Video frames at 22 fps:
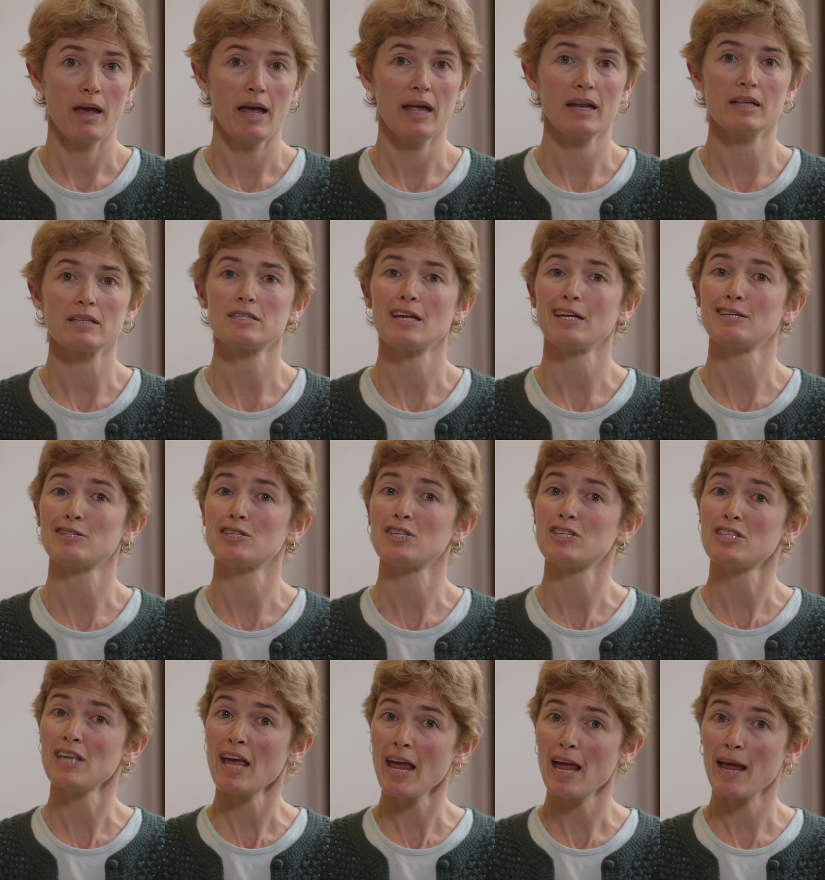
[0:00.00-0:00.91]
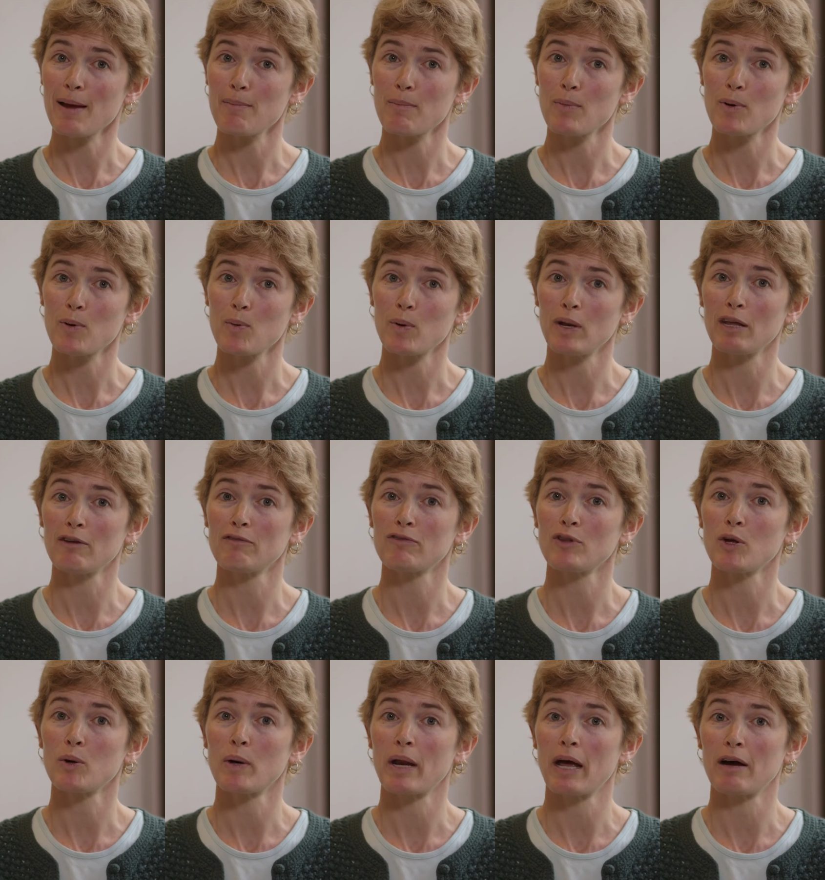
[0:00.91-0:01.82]
And it stays the same when
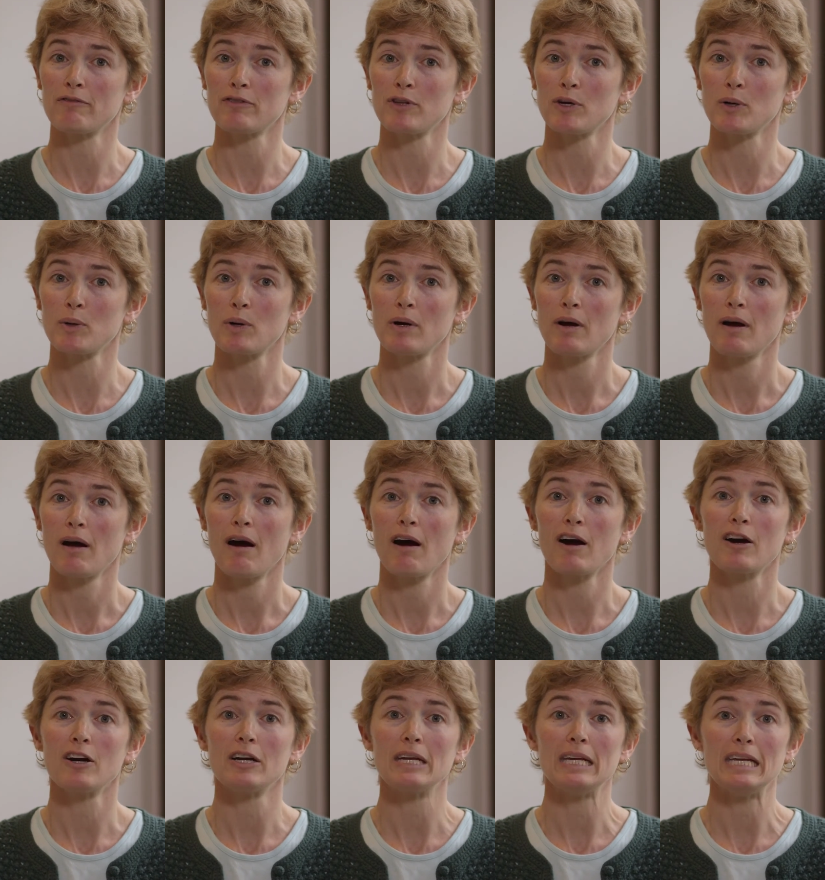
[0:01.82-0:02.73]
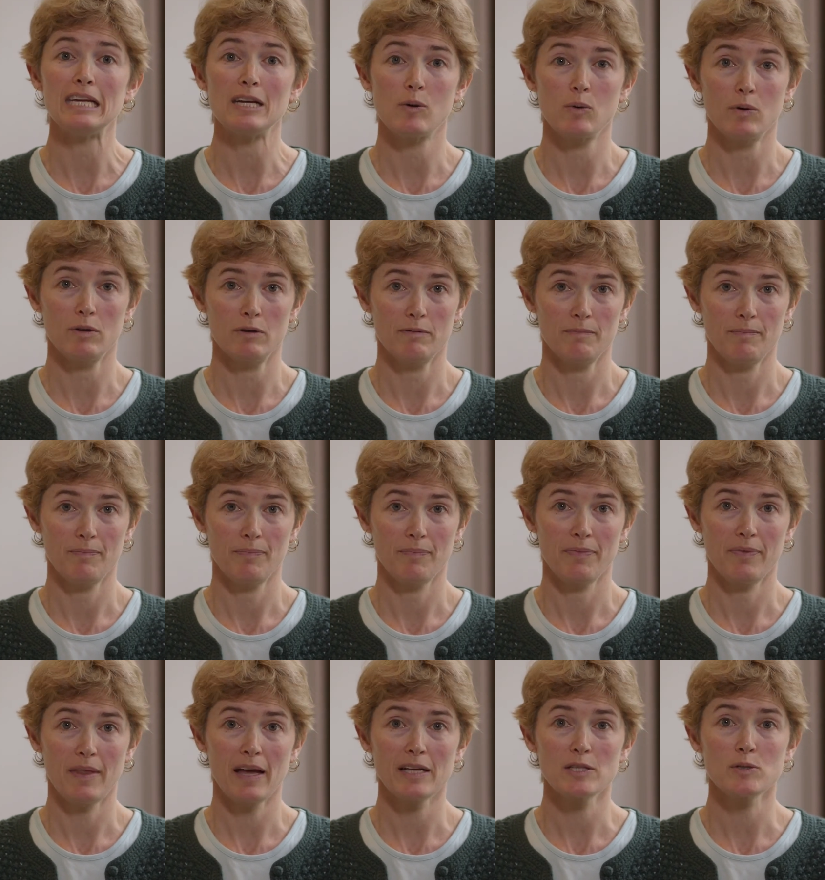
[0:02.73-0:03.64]
inflow and outflow are equal.
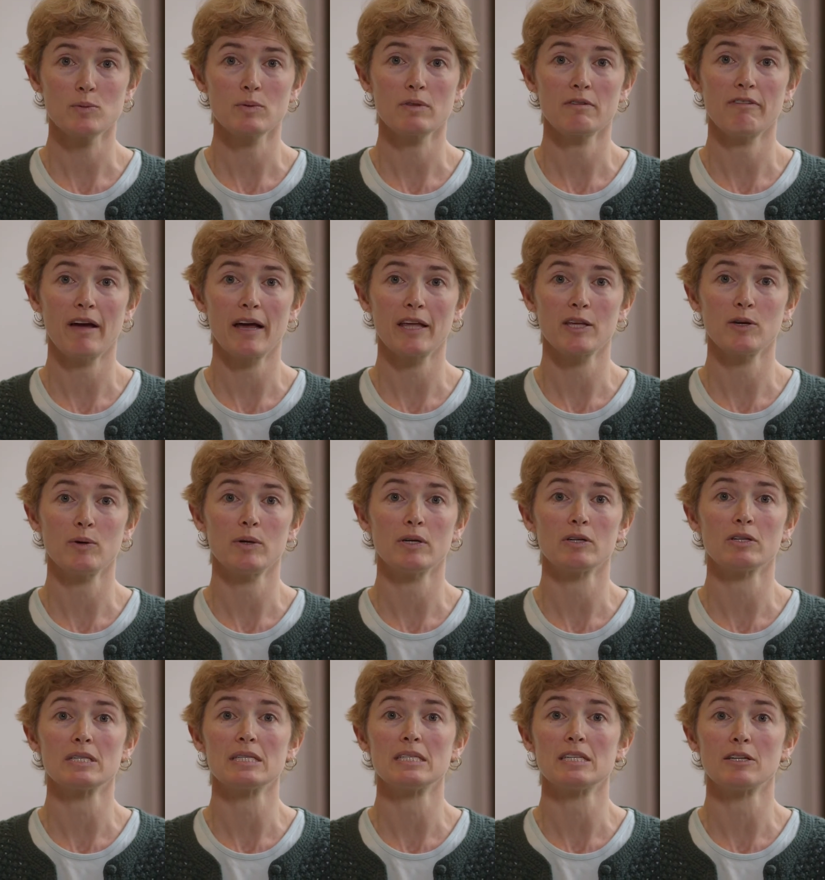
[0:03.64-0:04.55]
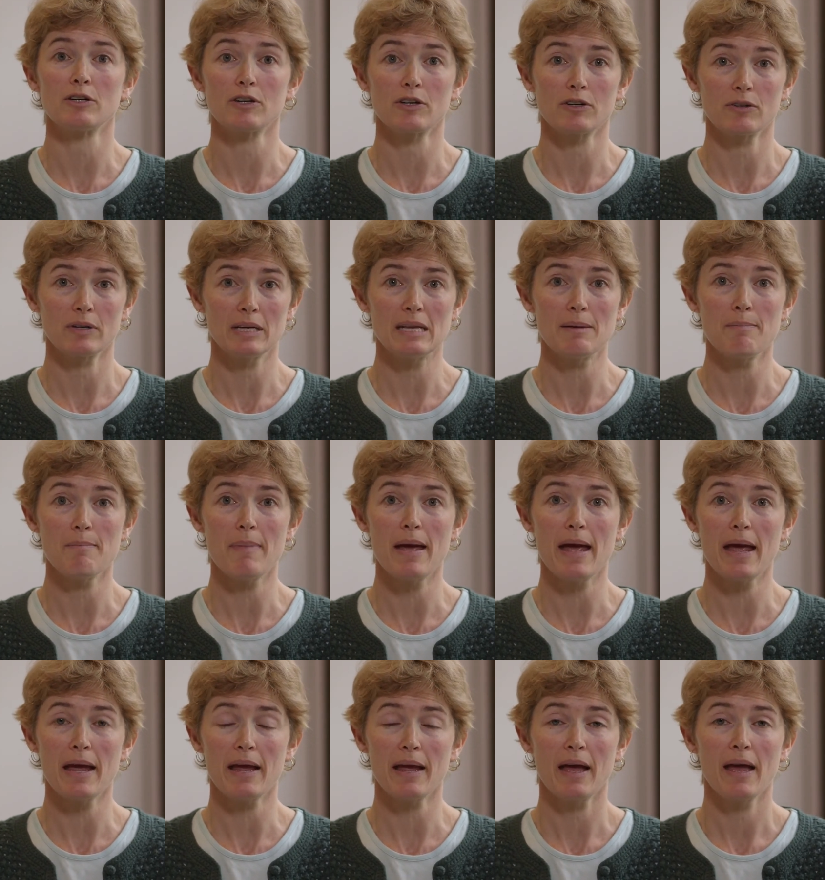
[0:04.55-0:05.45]
That's when the value here is zero in
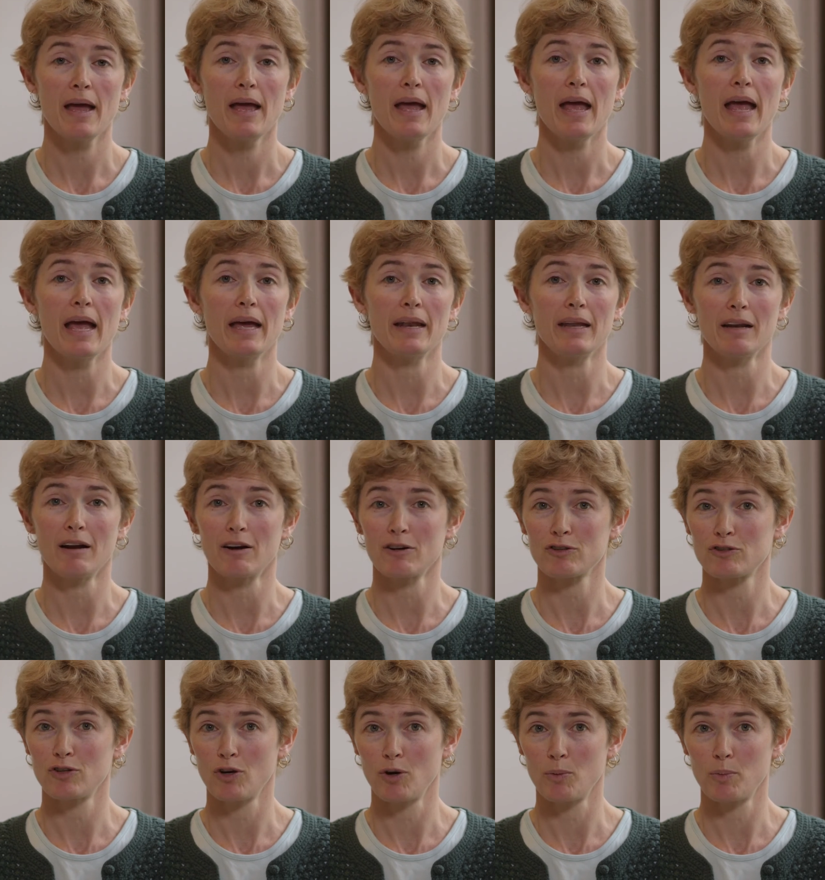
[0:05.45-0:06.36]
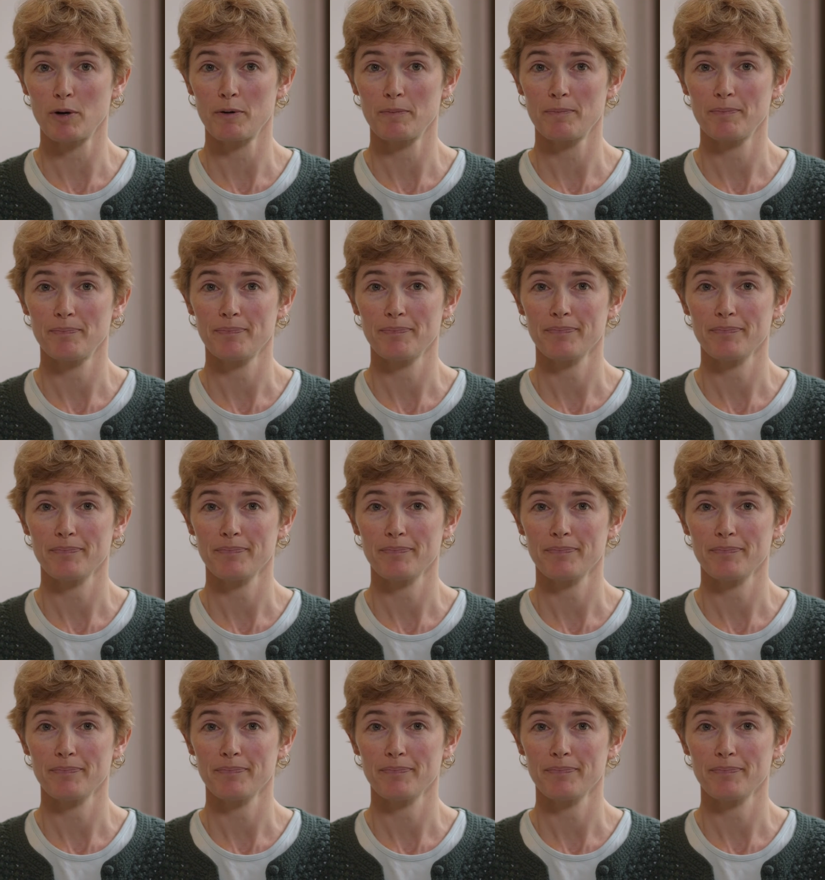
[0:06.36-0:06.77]
May and in October.